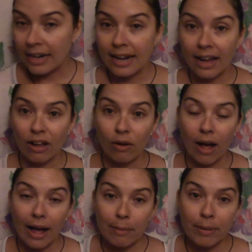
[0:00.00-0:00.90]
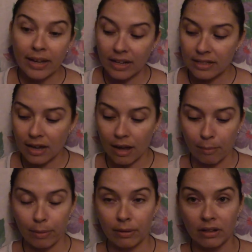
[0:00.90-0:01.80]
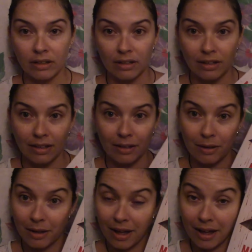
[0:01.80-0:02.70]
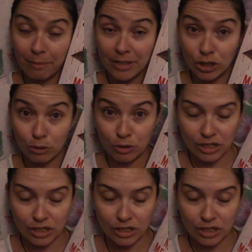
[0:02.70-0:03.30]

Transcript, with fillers: Now, I picked up uh, Mr.